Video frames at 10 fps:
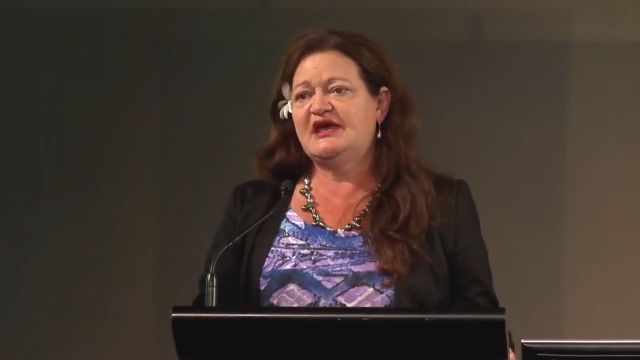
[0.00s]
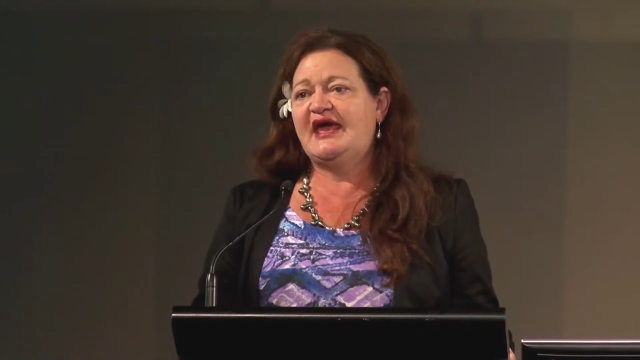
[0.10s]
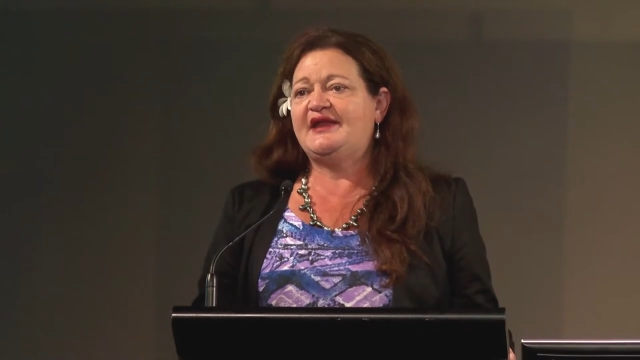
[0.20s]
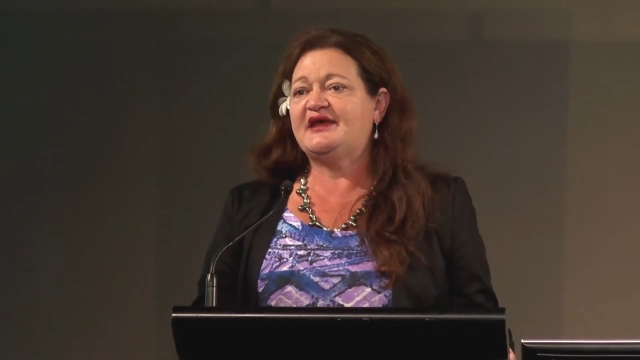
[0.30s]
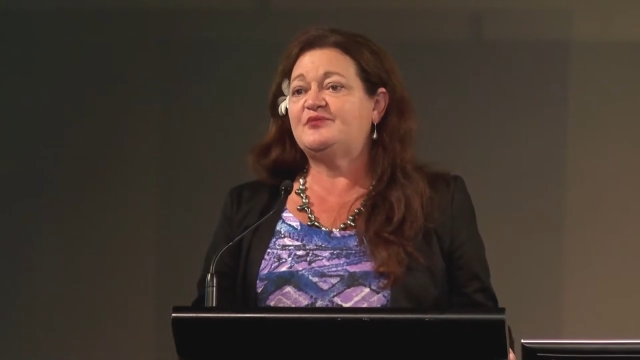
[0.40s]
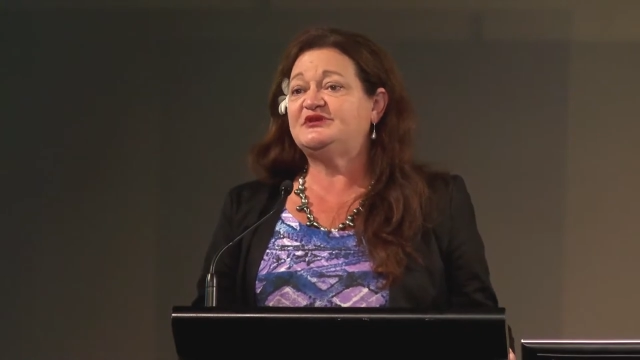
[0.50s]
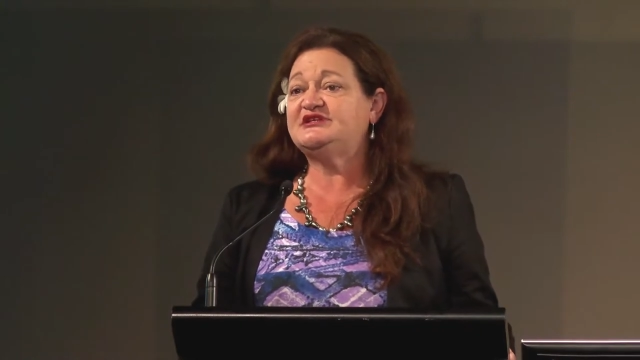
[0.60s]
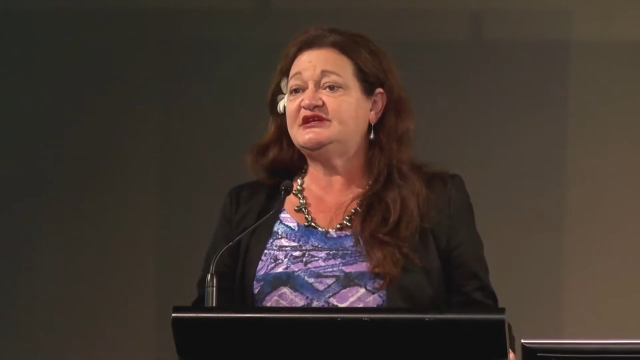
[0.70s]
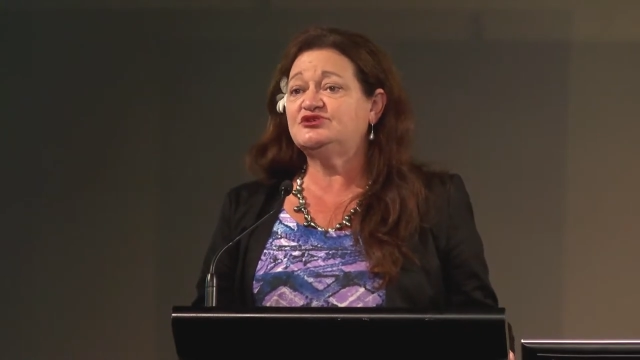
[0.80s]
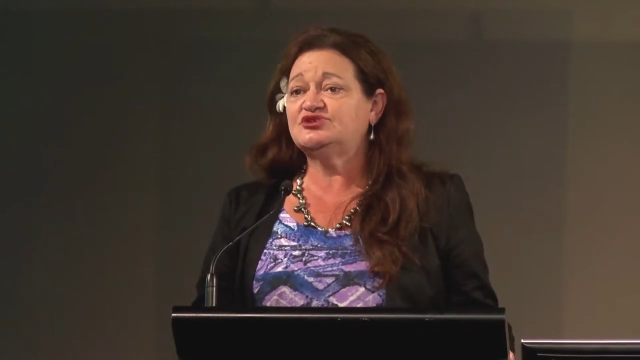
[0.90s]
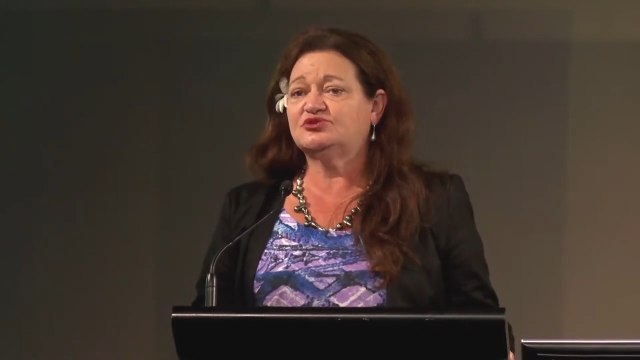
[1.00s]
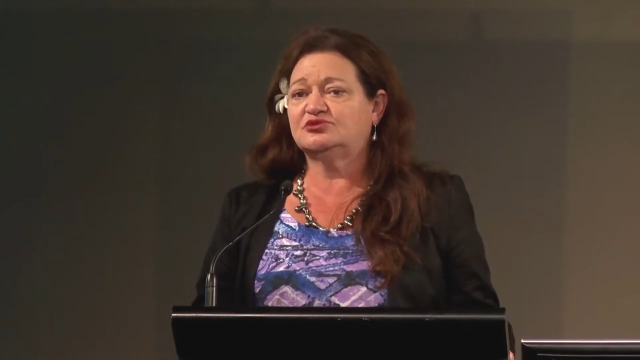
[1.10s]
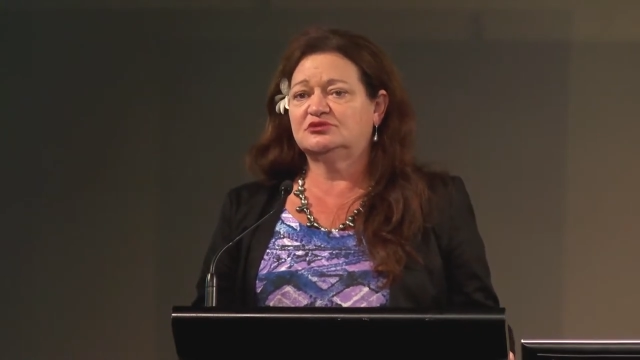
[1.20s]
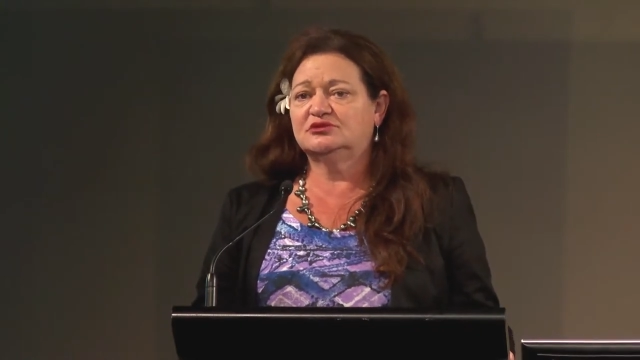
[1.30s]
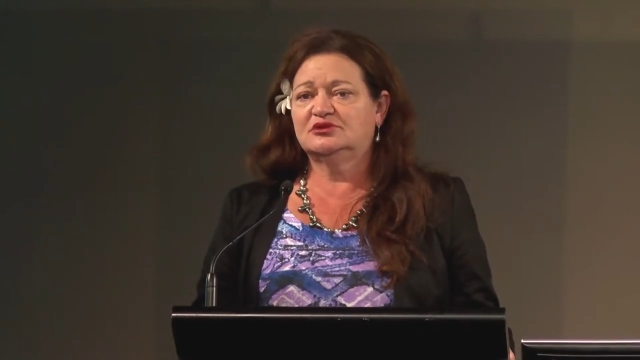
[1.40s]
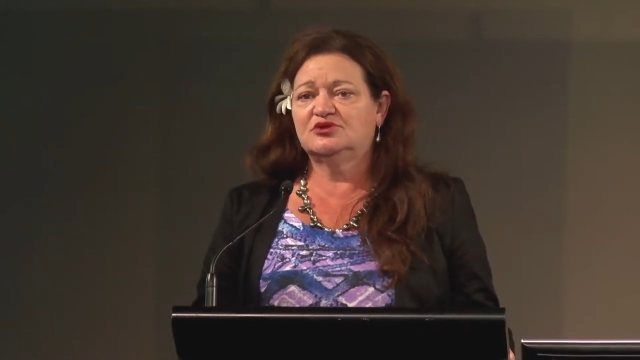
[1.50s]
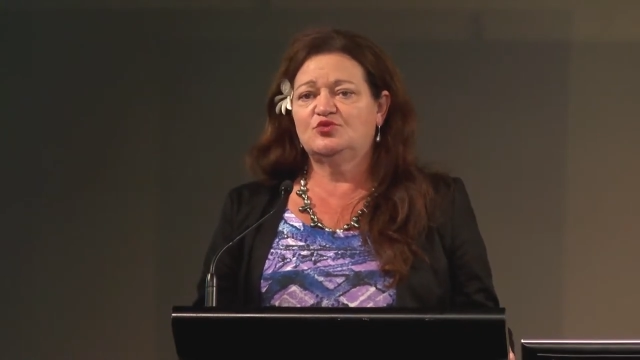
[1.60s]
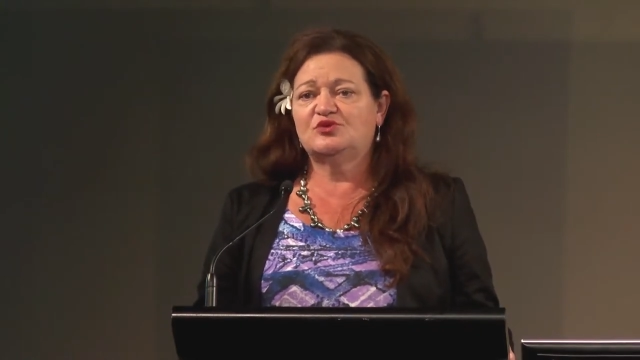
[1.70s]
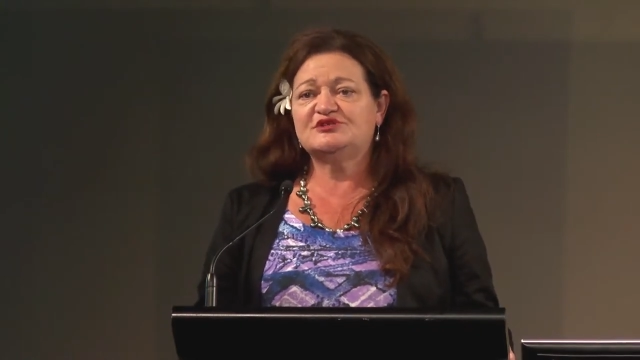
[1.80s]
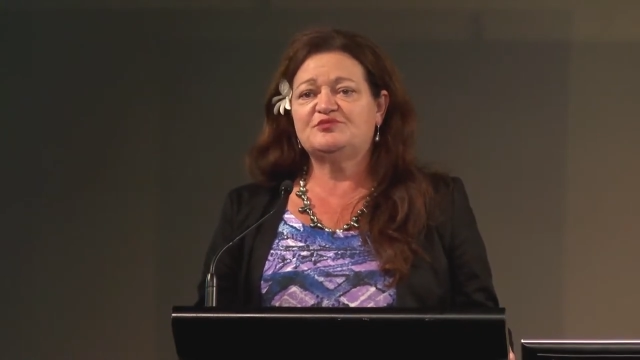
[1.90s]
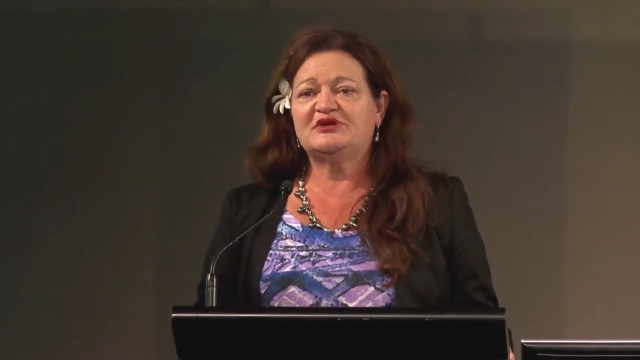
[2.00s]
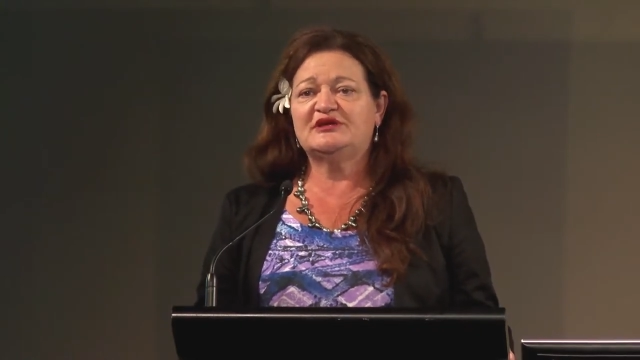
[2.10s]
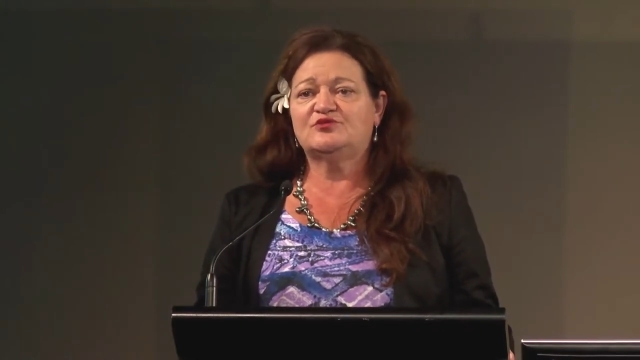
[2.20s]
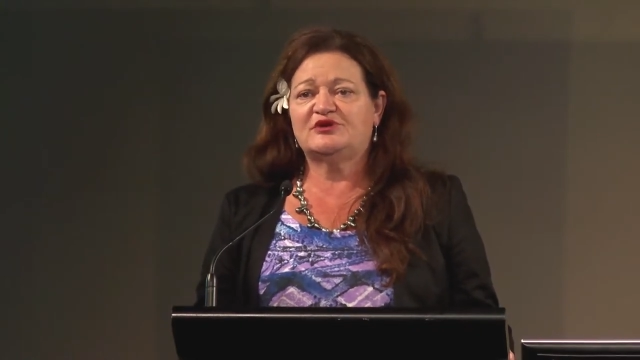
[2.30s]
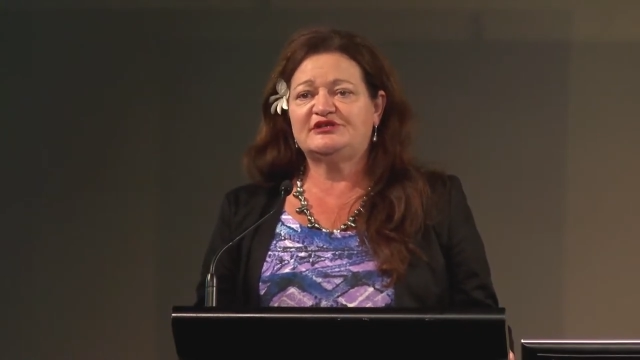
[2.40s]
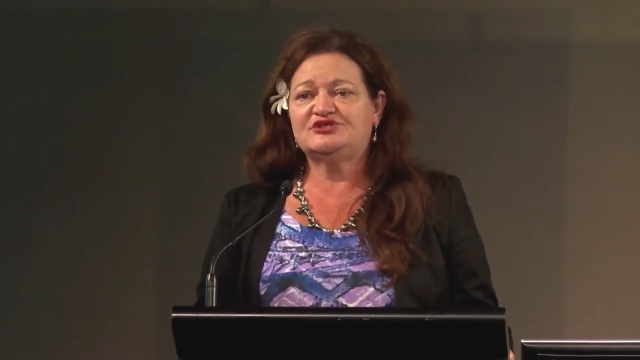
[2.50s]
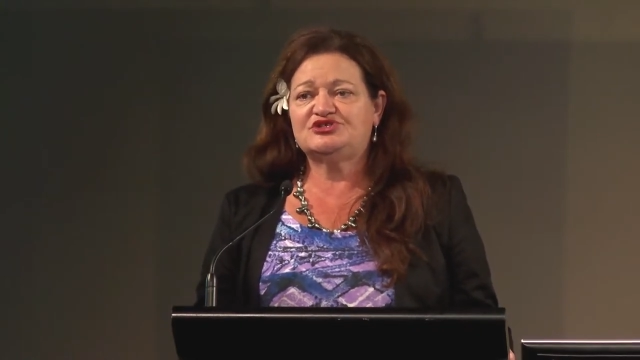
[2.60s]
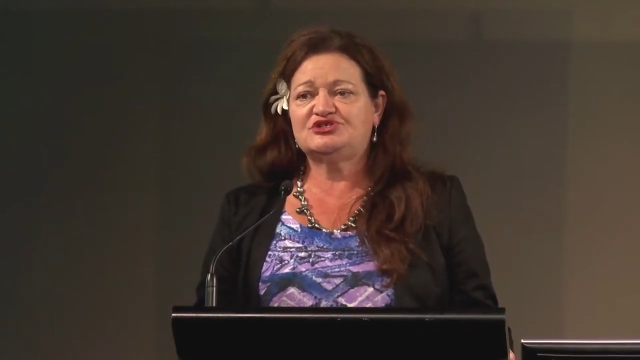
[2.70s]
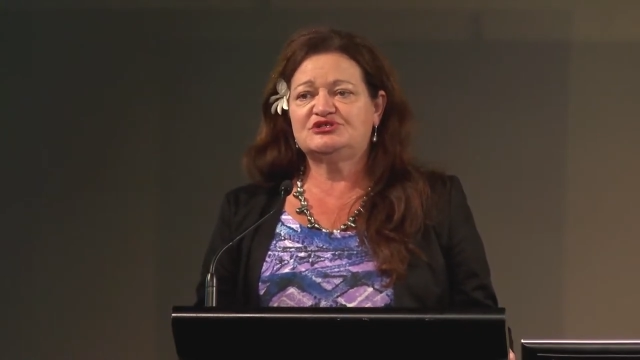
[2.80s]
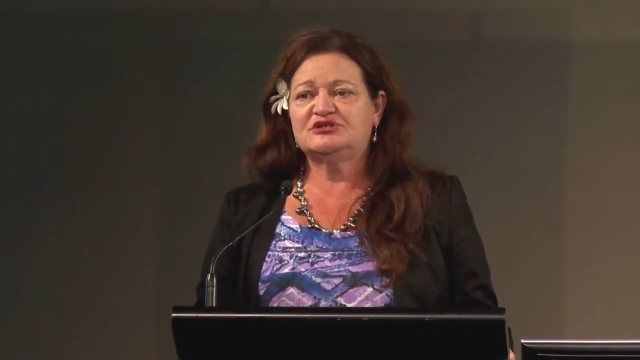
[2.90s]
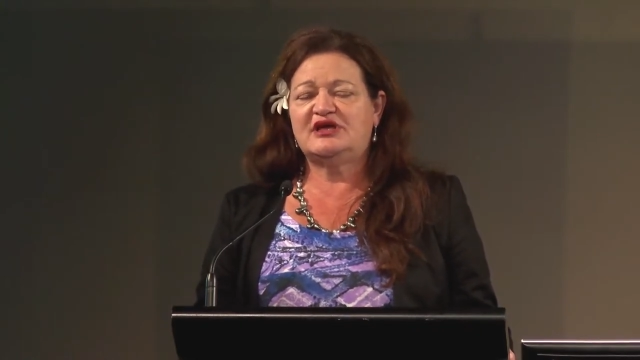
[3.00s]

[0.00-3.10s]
and our potential wasn't being reached.